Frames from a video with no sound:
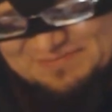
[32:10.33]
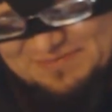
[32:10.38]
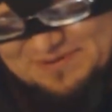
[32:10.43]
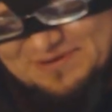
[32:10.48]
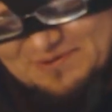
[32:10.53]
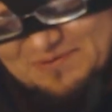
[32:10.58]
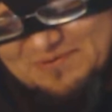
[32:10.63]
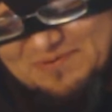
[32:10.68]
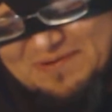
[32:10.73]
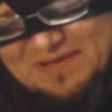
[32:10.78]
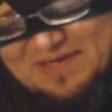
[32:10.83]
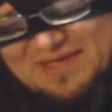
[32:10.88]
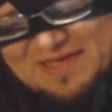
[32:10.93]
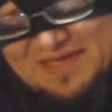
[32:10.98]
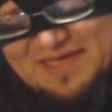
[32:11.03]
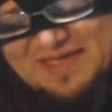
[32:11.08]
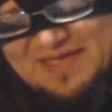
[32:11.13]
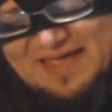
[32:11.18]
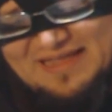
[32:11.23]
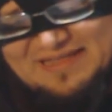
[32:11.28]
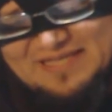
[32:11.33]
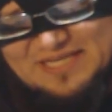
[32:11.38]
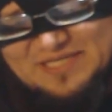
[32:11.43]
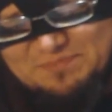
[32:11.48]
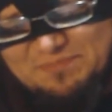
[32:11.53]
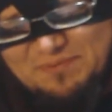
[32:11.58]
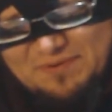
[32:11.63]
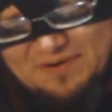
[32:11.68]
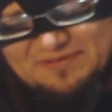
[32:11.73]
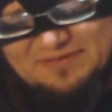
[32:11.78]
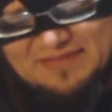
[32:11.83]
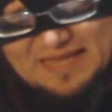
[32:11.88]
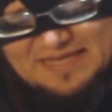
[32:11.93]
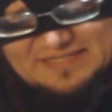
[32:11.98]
It's pretty cool. At this point,